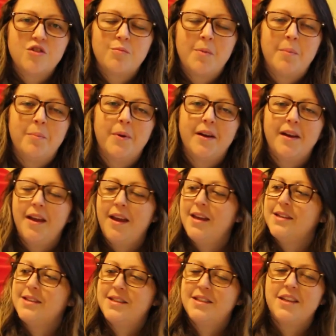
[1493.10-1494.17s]
to remember
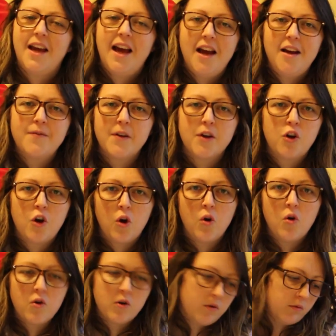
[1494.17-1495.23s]
is to have a
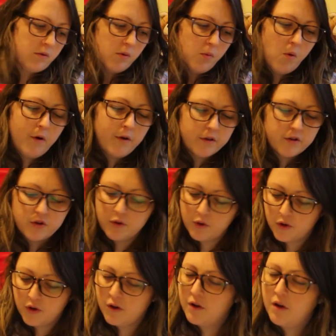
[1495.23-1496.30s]
clock or a watch
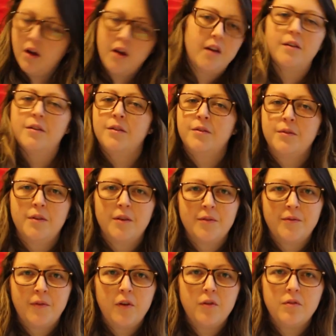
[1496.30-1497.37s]
or a
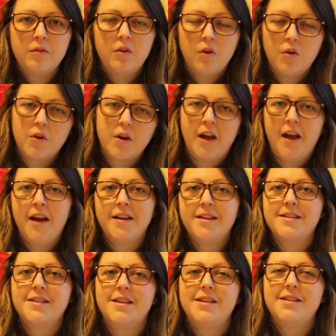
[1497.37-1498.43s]
phone clock
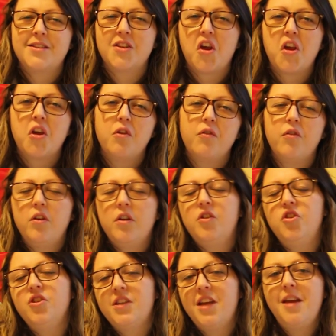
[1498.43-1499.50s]
handy, so you
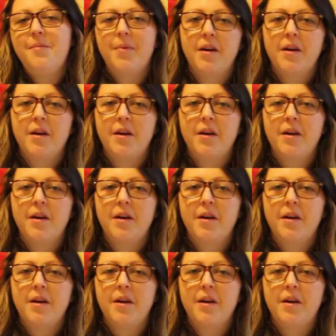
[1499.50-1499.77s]
just keep